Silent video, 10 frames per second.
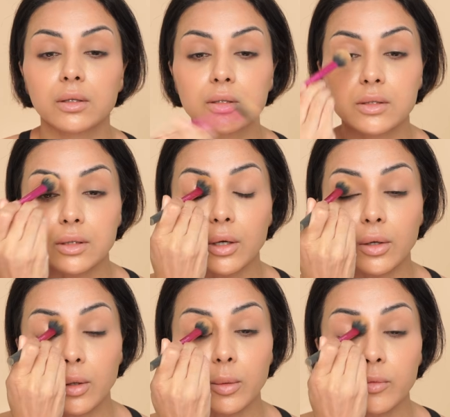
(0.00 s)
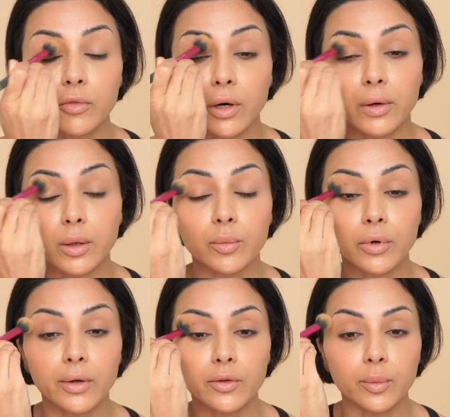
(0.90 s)
So I'm very
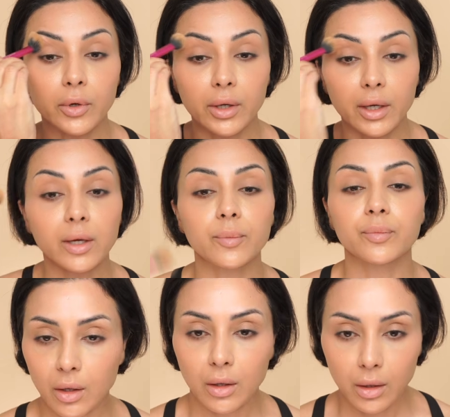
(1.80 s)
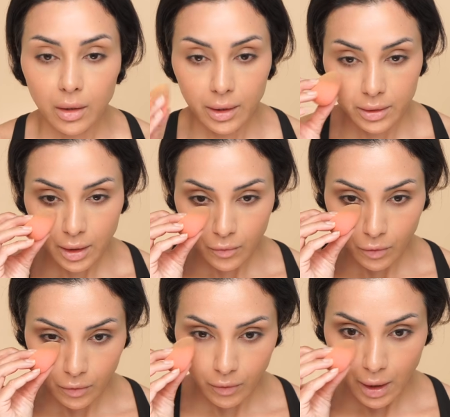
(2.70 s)
impressed by it. Let's get
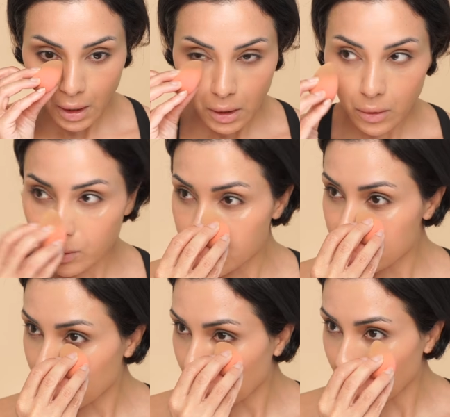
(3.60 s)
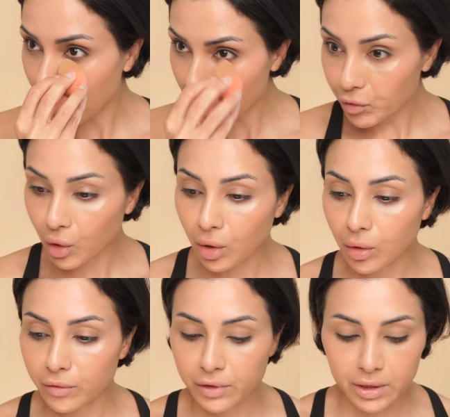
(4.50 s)
rid of any creasing here. I haven't got,
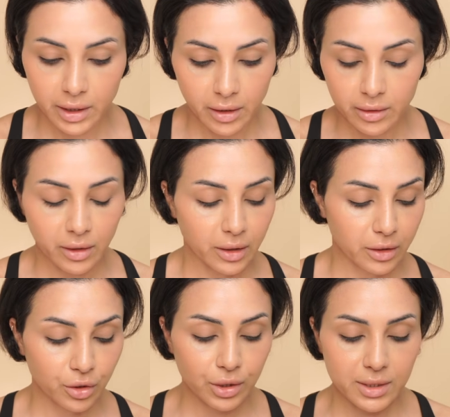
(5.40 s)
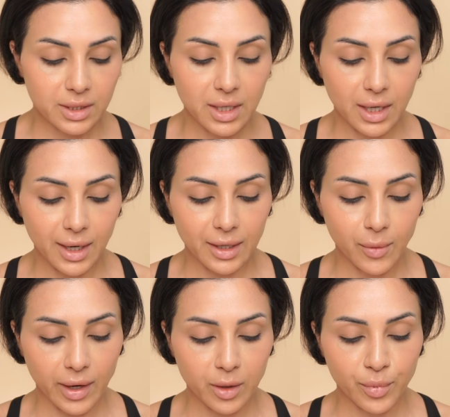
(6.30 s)
obviously, like you can see
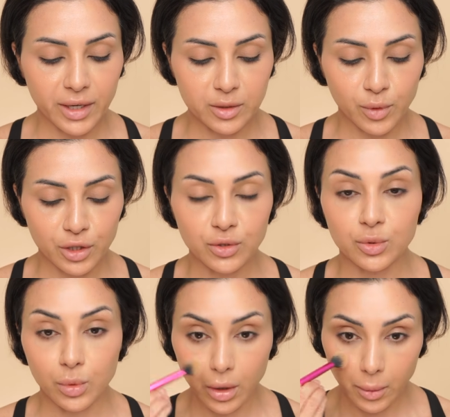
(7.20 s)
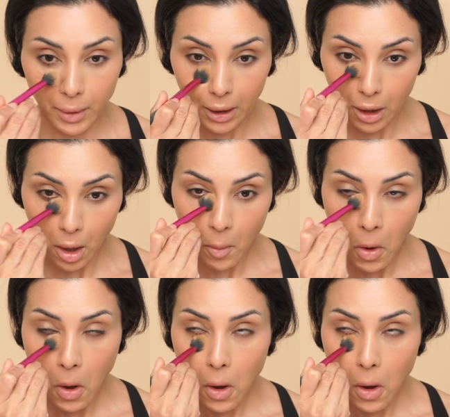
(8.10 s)
anyway, compared to my usual kind of makeup,